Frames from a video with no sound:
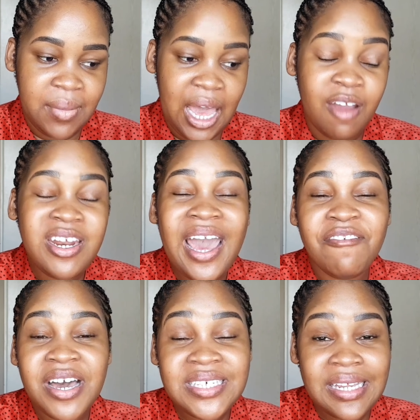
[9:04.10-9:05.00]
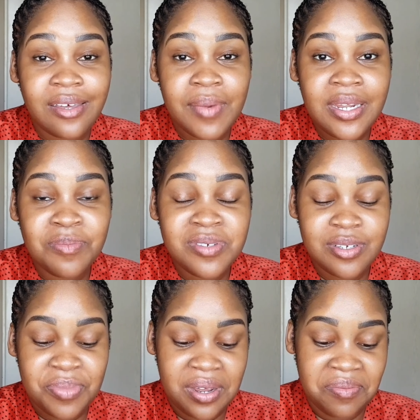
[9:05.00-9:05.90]
I already have Vaseline on my lips,
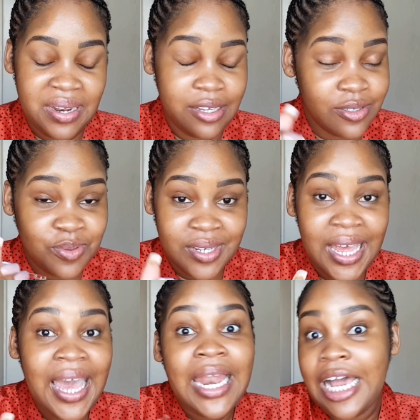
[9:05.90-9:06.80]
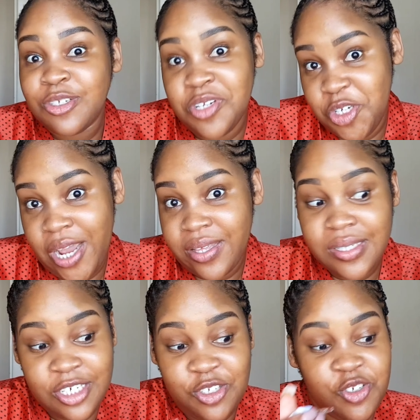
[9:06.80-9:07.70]
but I just want to try this.
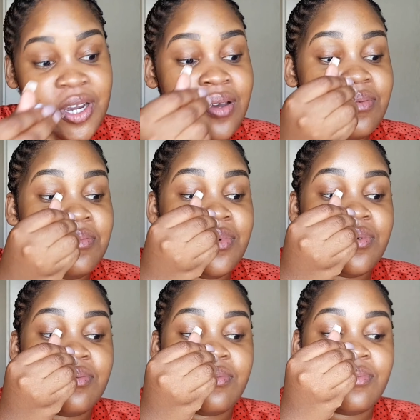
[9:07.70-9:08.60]
Let's just try it. It